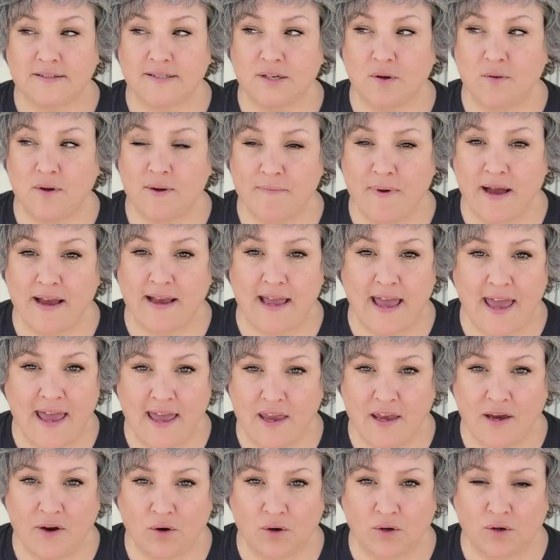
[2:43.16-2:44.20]
So in my
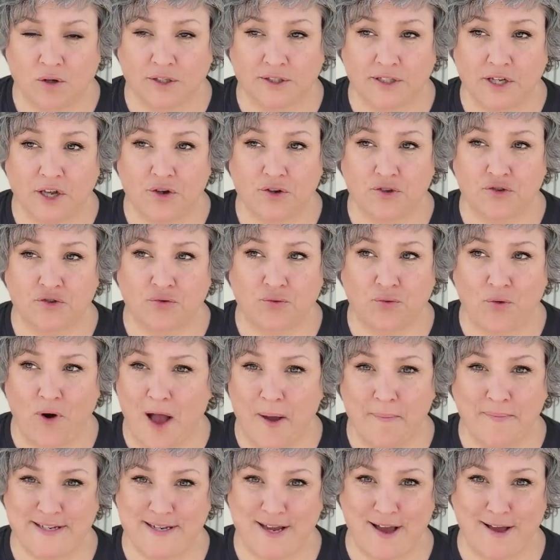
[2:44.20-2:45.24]
8-year-old
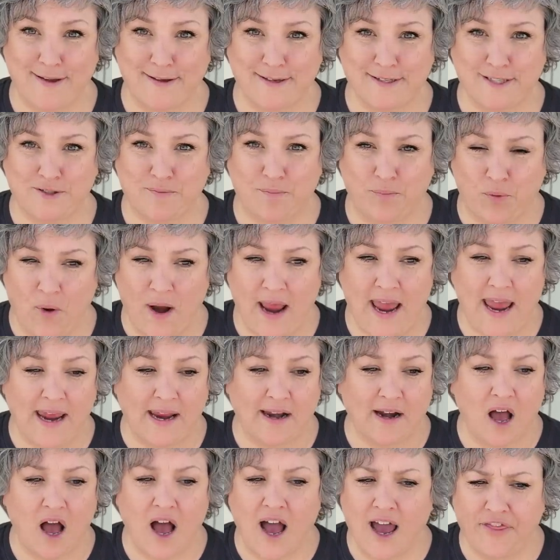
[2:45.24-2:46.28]
traumatized
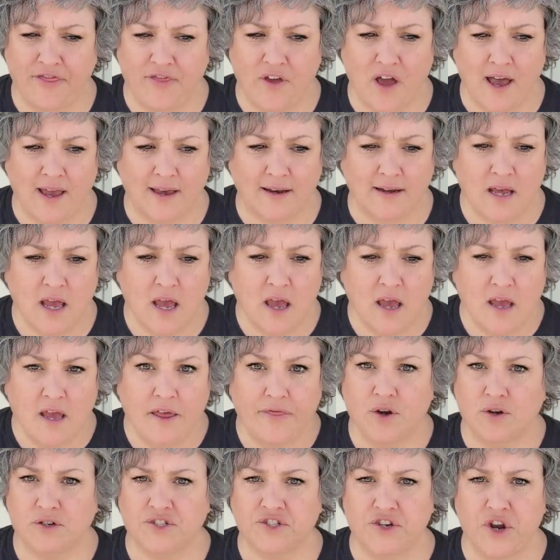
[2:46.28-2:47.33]
brain, I thought
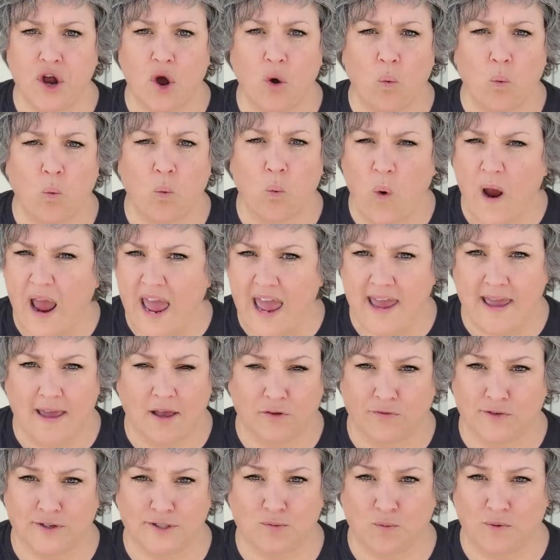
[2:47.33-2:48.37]
there's no way
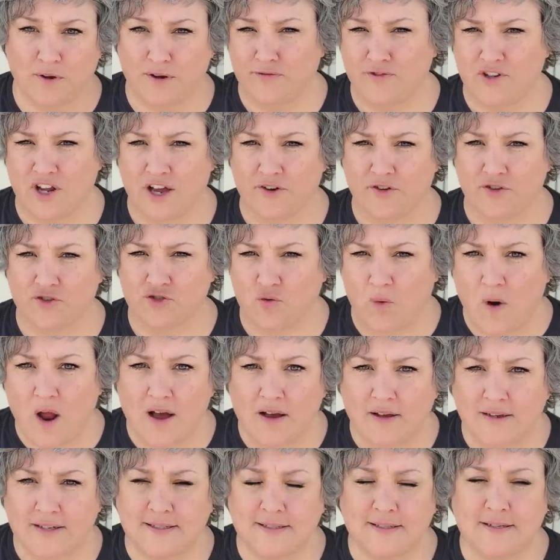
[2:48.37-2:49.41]
Elvis would have done
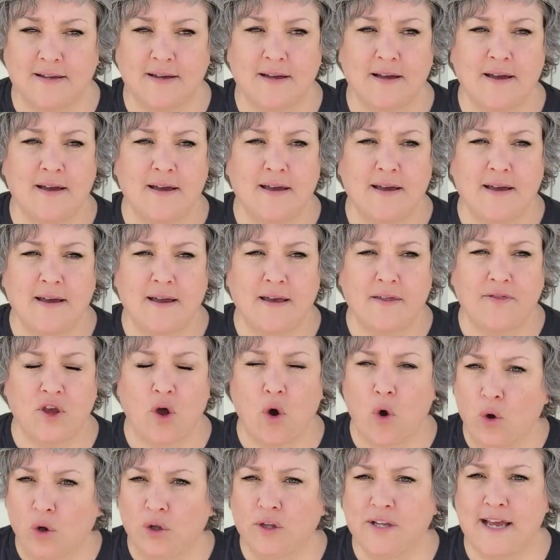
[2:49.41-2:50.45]
drugs. The
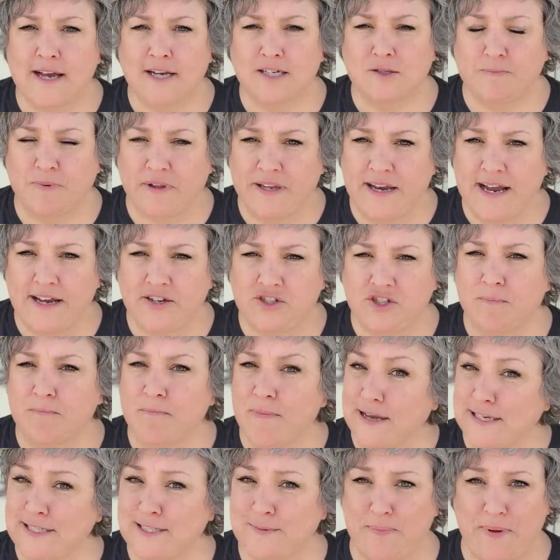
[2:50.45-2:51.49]
only explanation
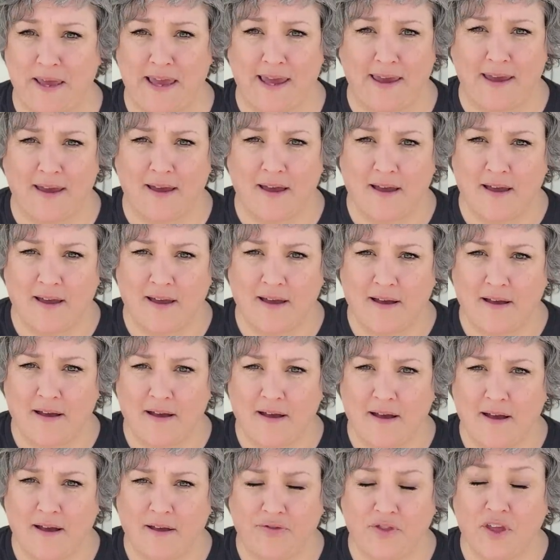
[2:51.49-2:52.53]
must be
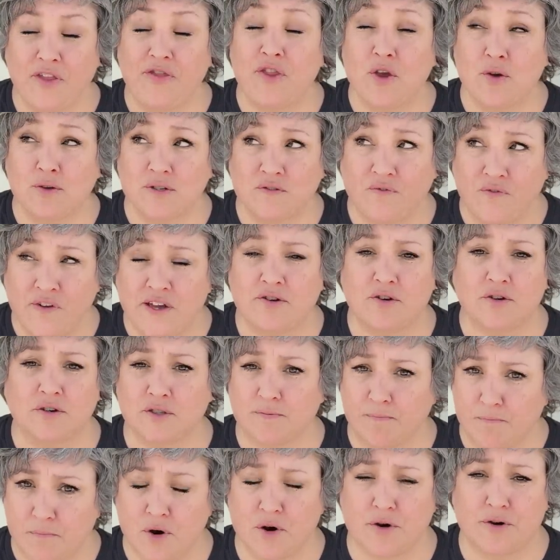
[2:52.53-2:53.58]
that those
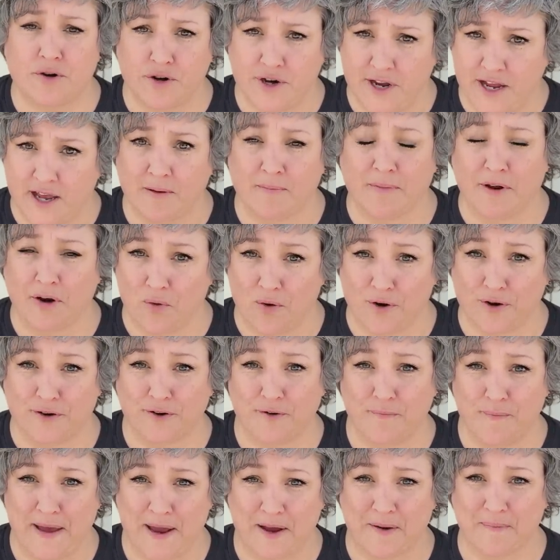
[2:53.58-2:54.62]
vendors murdered him in order
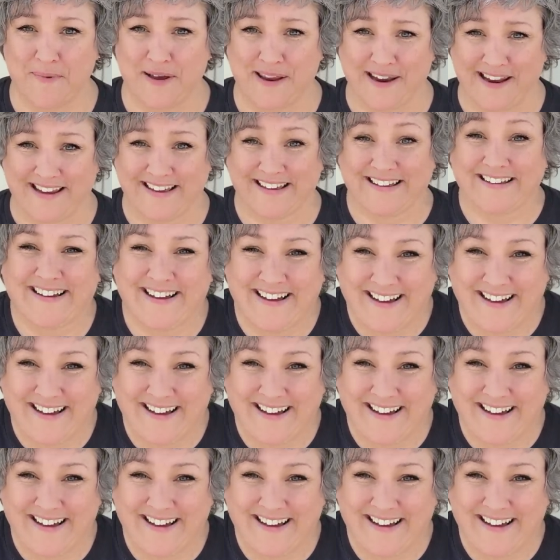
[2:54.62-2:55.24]
to make money.